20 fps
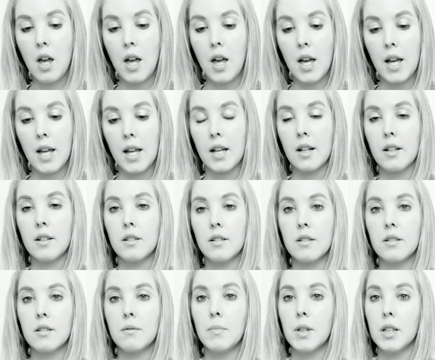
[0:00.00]
and
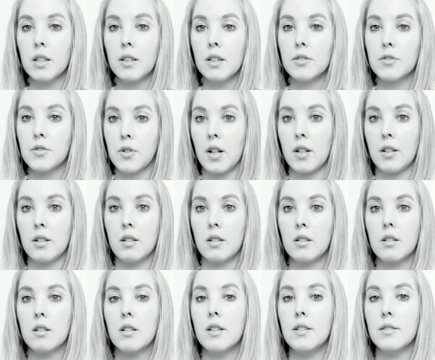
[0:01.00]
Billy is
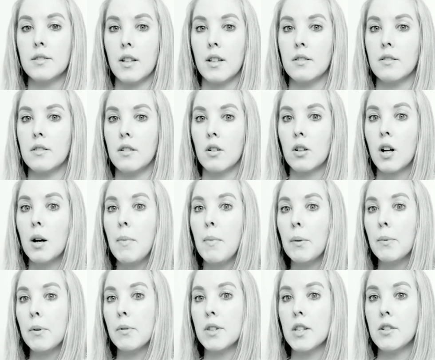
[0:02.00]
he says, come help me
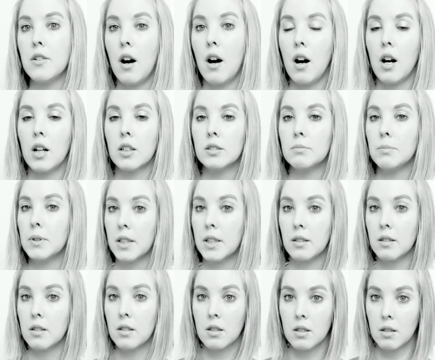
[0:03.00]
with the dogs, but
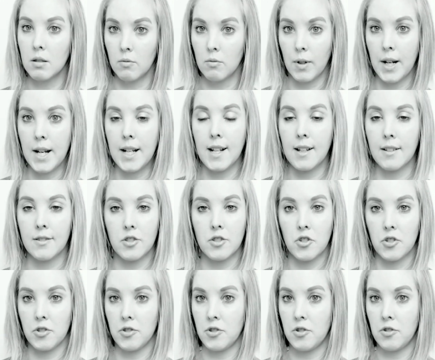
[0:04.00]
Rainey
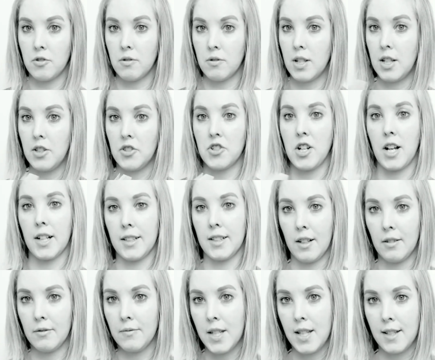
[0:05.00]
is he's checked out,
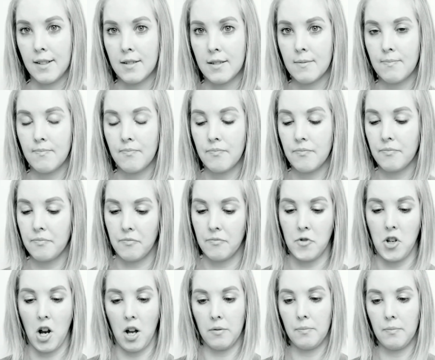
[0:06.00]
he's done.